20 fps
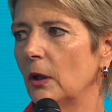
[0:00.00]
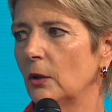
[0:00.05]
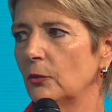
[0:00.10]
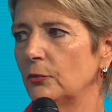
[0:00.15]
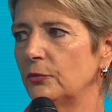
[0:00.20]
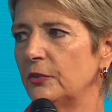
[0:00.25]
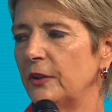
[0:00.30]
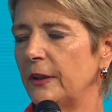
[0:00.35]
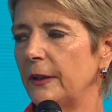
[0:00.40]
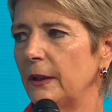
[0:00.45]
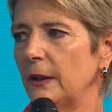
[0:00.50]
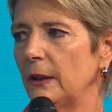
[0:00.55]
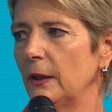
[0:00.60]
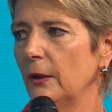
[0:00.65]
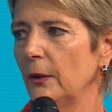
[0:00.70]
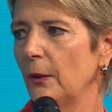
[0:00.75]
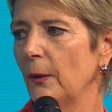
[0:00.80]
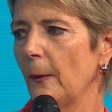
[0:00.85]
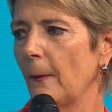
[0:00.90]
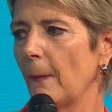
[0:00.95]
of the
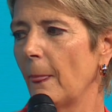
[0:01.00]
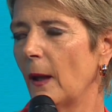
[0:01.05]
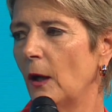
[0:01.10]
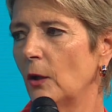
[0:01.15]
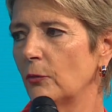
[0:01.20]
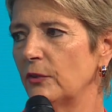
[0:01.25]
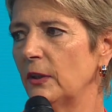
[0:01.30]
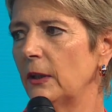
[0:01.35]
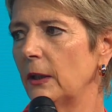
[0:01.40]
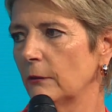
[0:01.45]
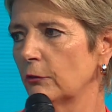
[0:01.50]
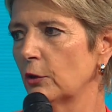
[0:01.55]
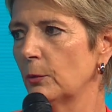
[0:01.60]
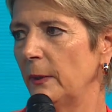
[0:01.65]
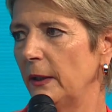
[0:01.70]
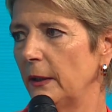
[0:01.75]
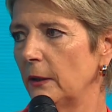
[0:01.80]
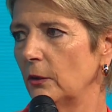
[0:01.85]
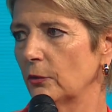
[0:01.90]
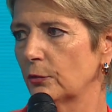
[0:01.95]

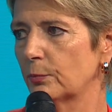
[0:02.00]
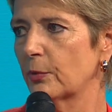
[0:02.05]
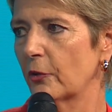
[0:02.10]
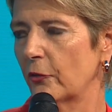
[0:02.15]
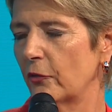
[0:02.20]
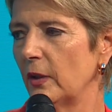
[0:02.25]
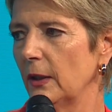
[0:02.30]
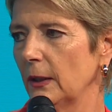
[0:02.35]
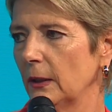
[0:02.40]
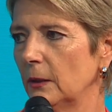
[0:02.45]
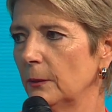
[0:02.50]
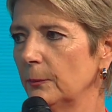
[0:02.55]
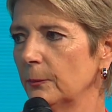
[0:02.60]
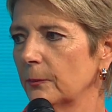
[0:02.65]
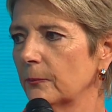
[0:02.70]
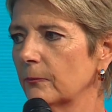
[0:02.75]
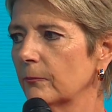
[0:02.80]
government of Brazil.